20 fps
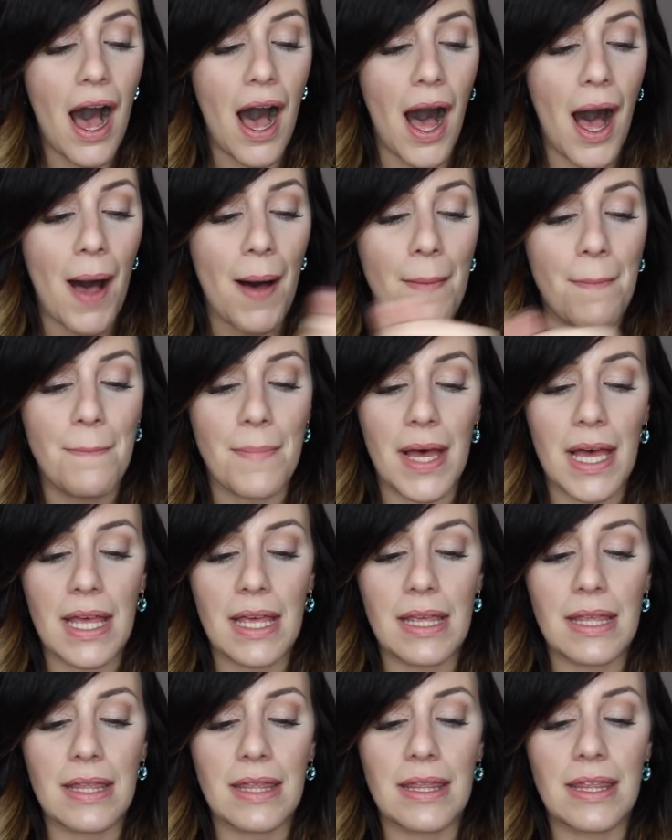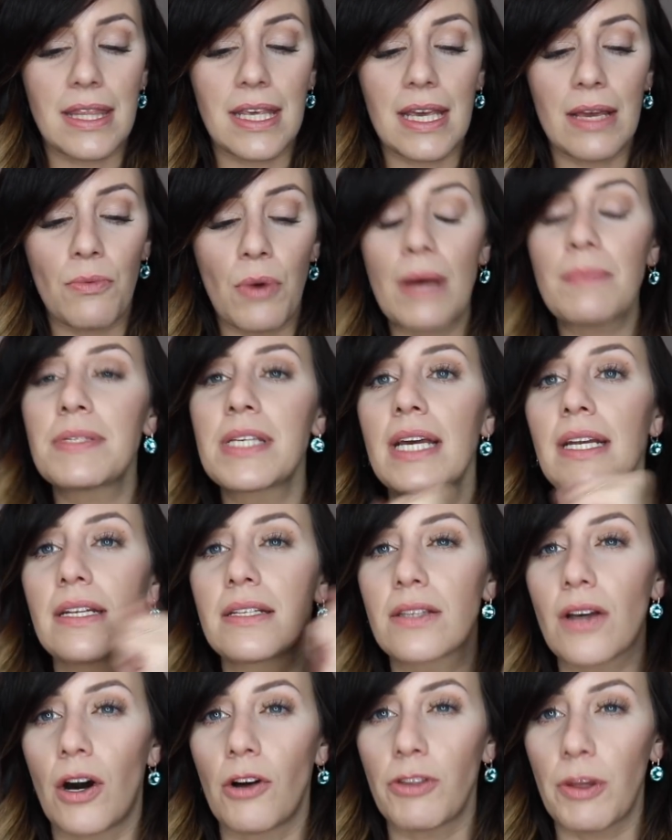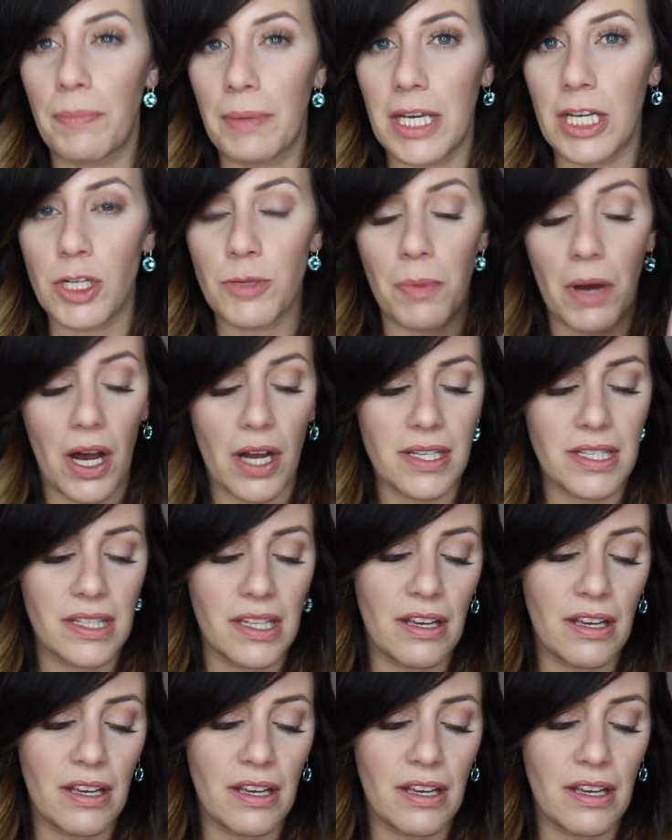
The website is called The Peach Box,